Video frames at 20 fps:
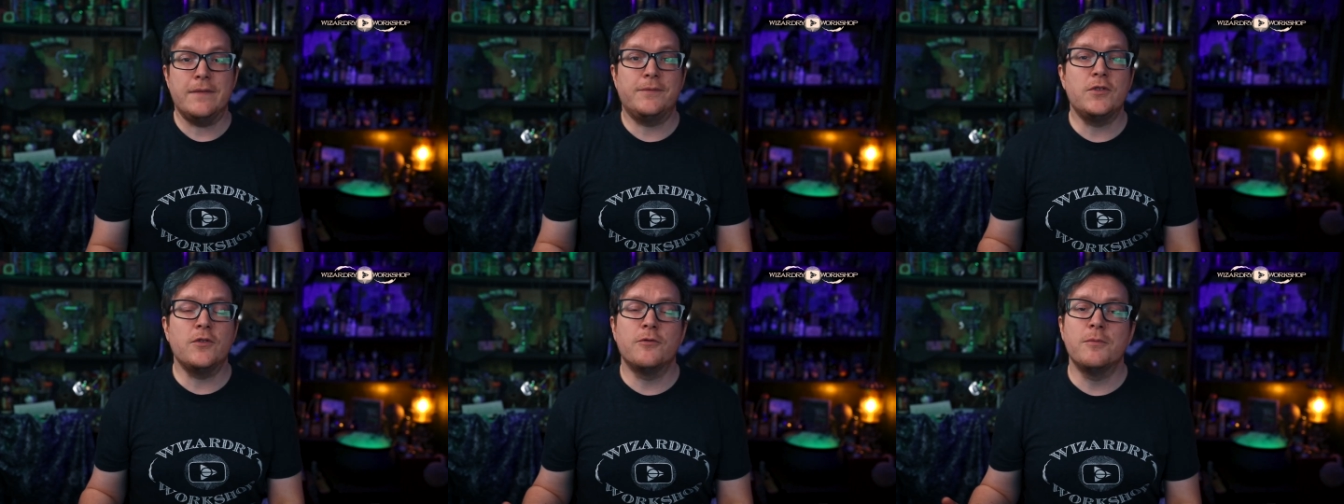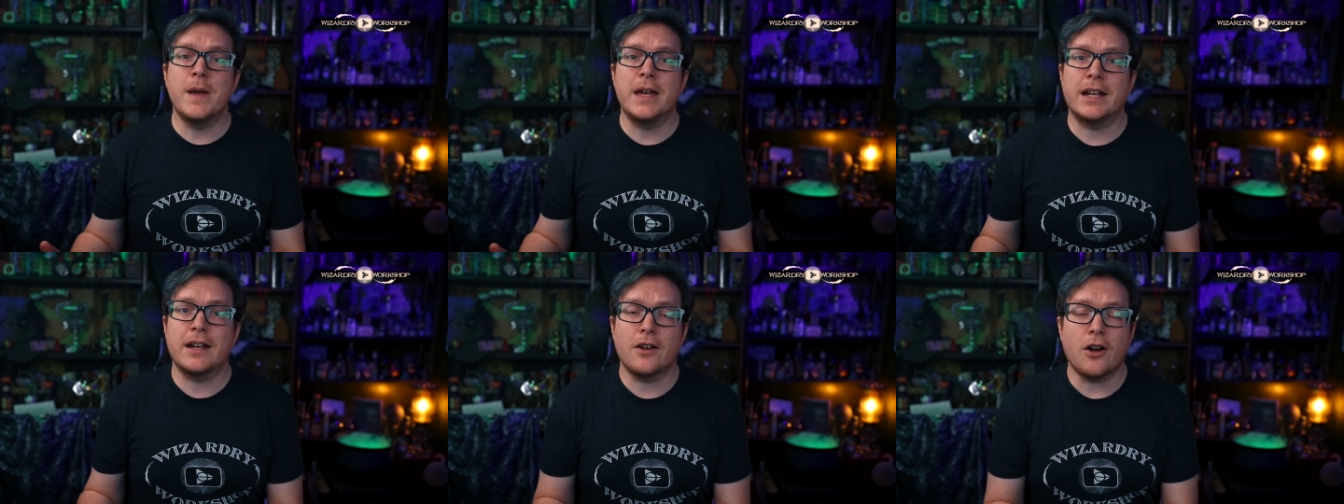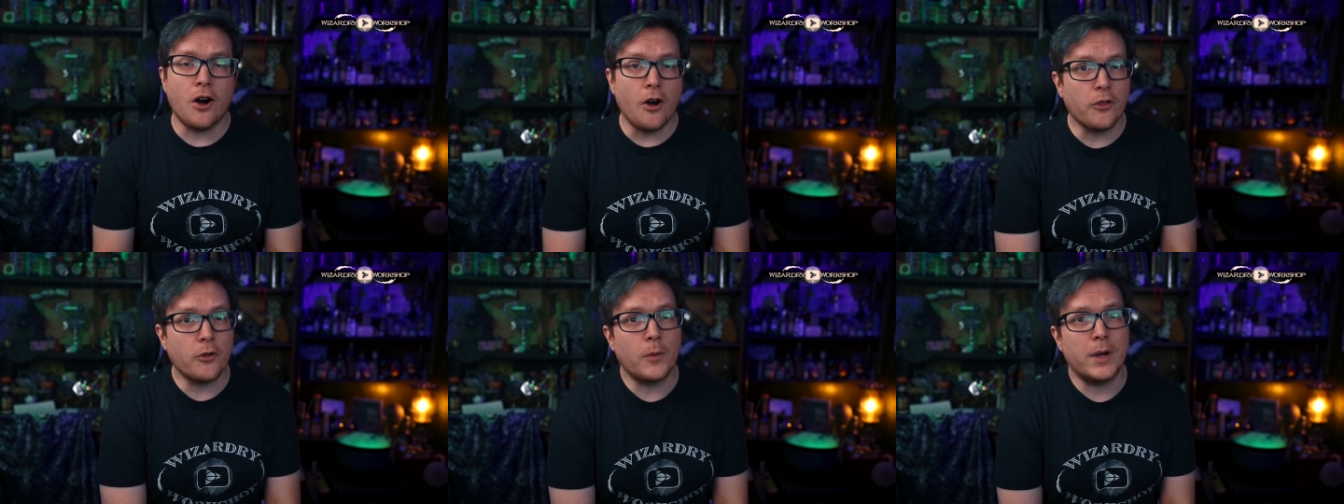If you've made it
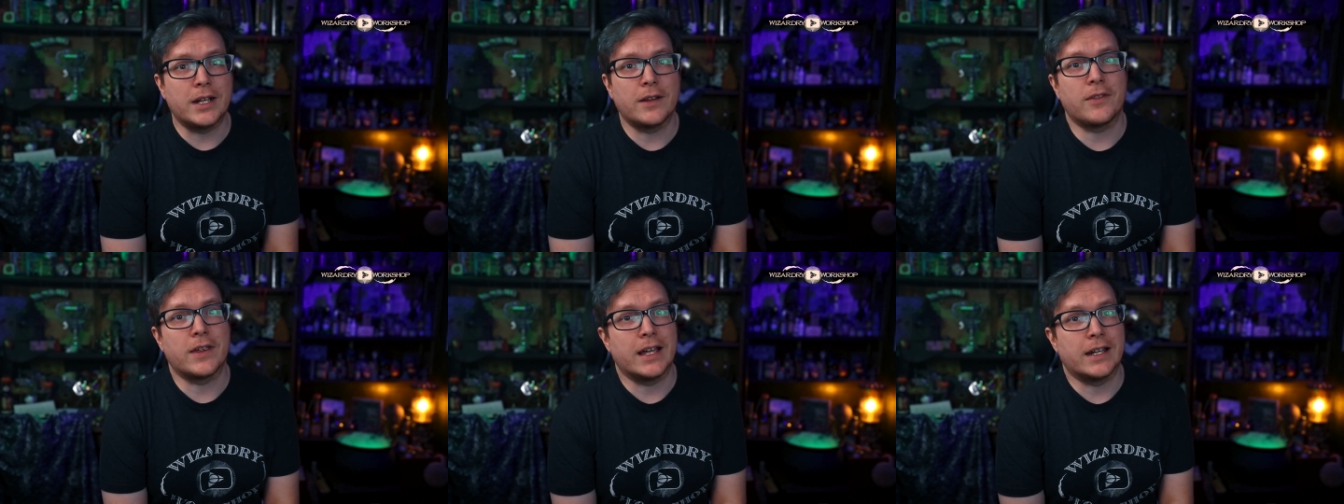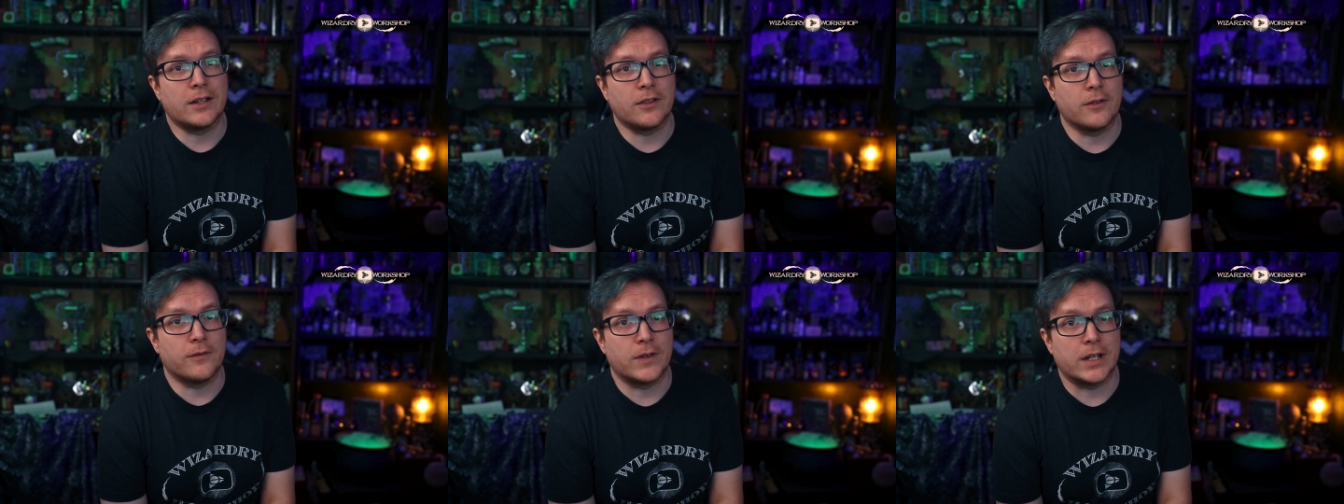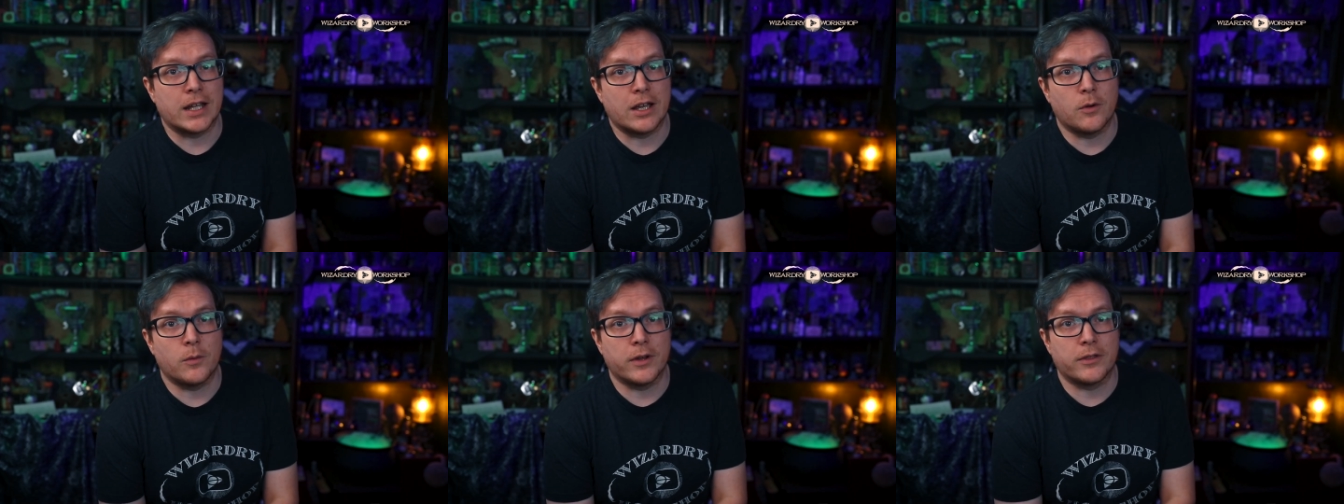all the way to the end of the
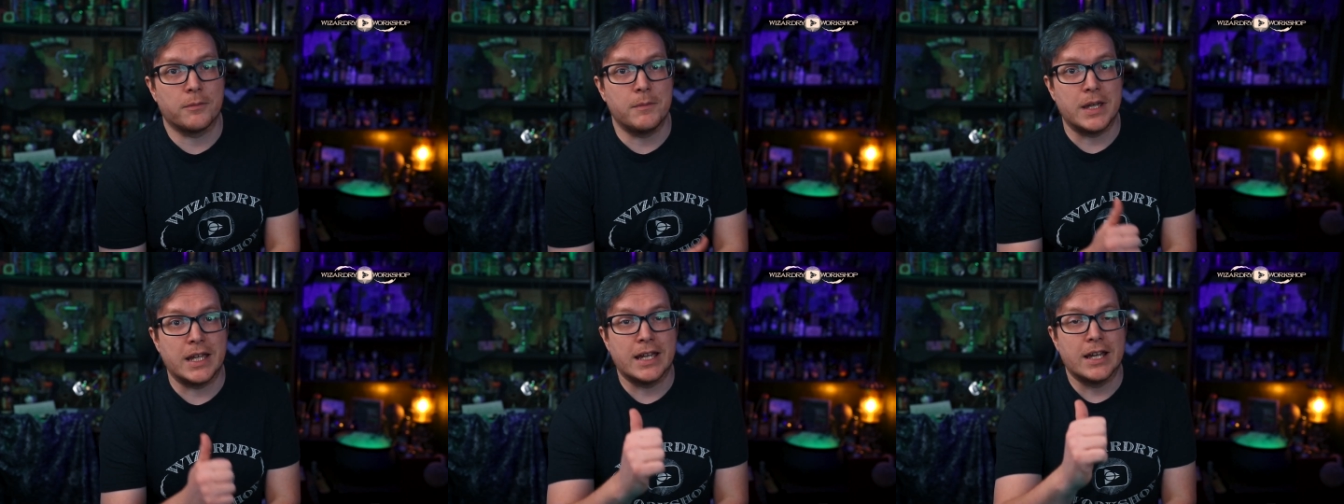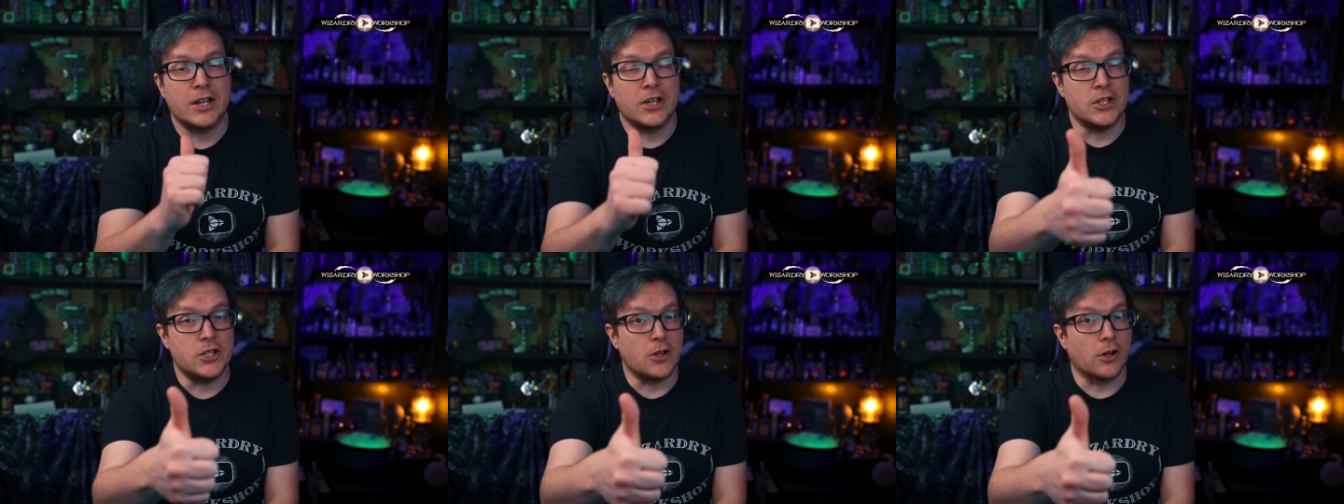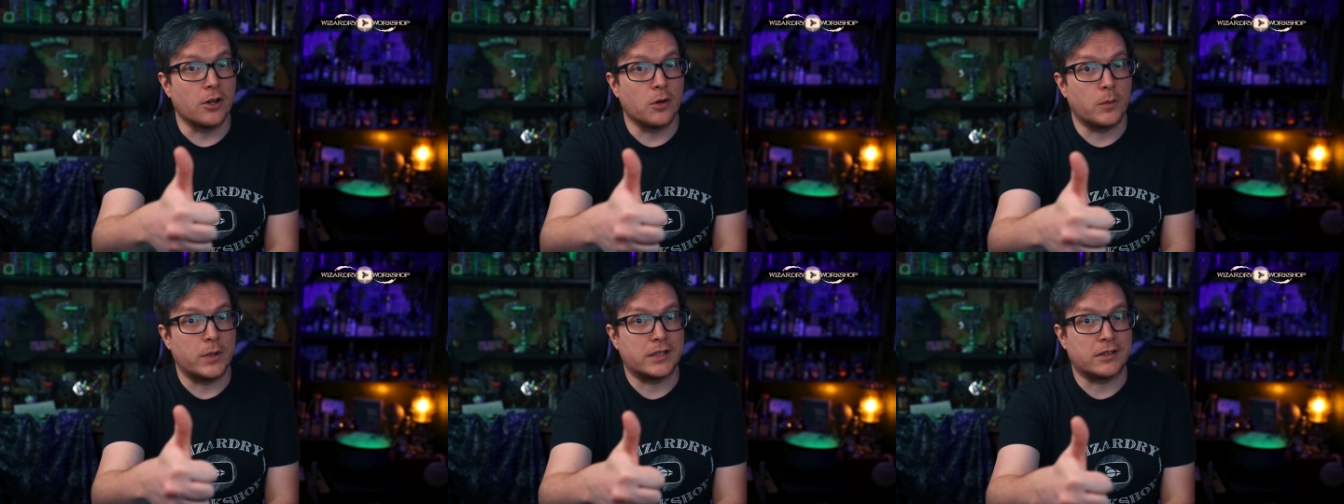video with me,
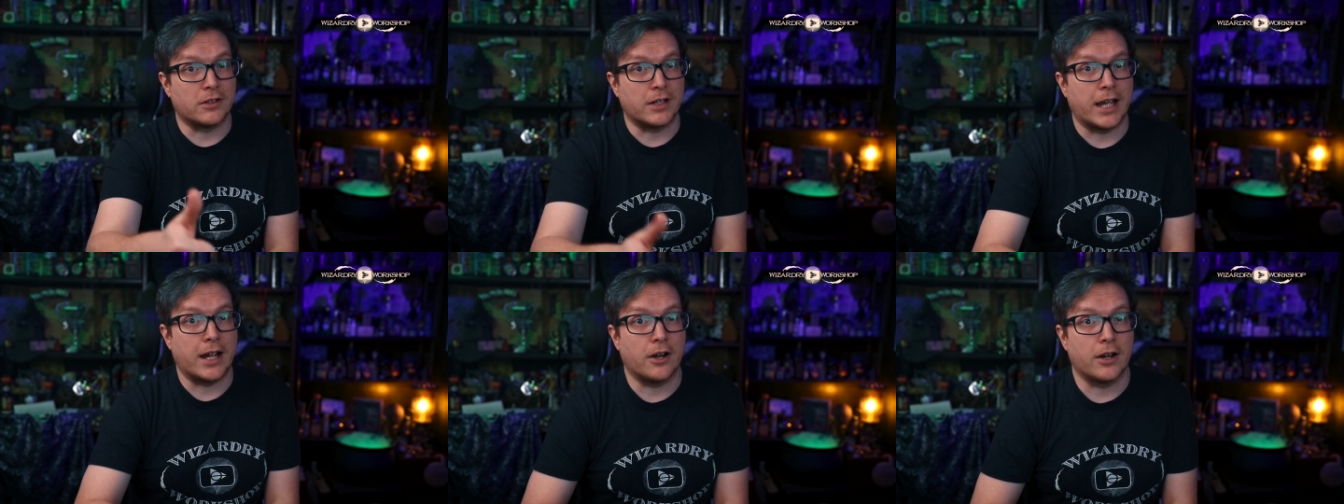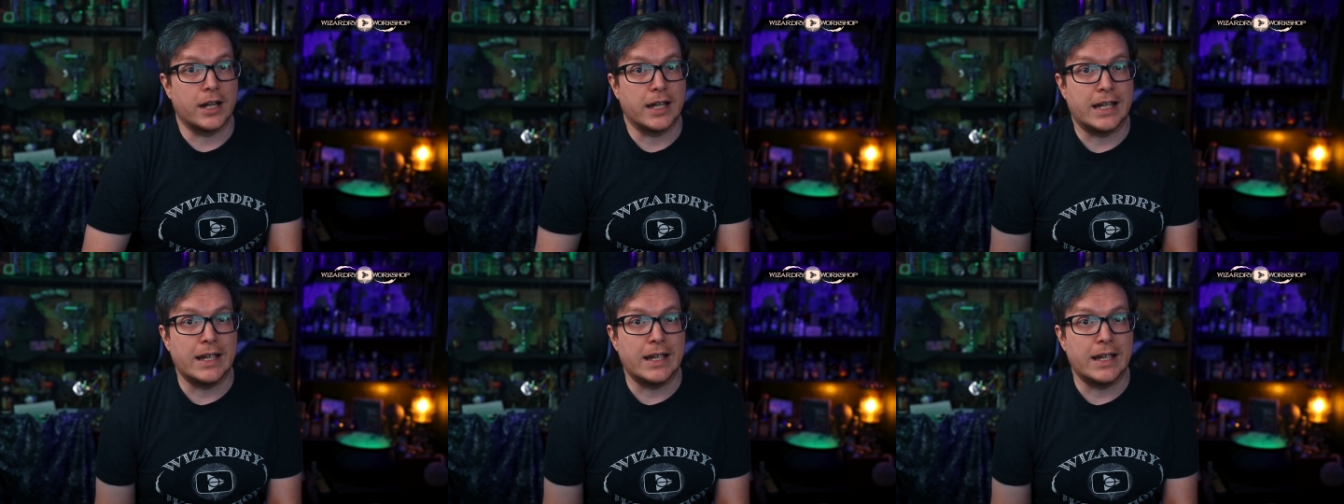you're a Wizard Harry.